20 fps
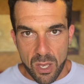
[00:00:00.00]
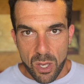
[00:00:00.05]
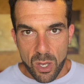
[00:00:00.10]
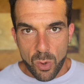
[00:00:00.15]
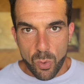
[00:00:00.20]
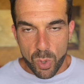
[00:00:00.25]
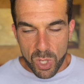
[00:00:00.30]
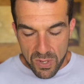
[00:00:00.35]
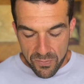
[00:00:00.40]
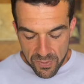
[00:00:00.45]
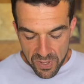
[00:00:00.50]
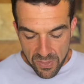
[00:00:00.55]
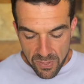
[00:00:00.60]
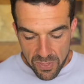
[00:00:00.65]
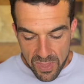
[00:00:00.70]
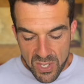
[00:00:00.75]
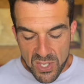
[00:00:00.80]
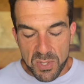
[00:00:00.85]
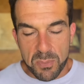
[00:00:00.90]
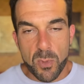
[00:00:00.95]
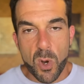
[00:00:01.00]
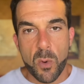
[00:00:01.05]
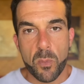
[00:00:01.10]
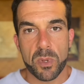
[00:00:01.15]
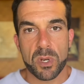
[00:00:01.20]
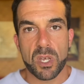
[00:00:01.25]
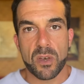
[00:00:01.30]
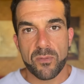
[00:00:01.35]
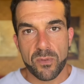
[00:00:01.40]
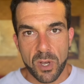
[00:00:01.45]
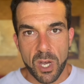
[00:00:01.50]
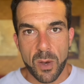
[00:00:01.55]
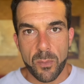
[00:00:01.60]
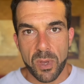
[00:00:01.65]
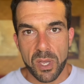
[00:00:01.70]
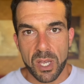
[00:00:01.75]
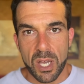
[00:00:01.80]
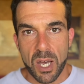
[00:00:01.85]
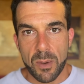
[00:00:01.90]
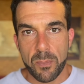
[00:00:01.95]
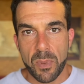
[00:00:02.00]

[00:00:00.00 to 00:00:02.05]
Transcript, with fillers: What if in this moment of coming up,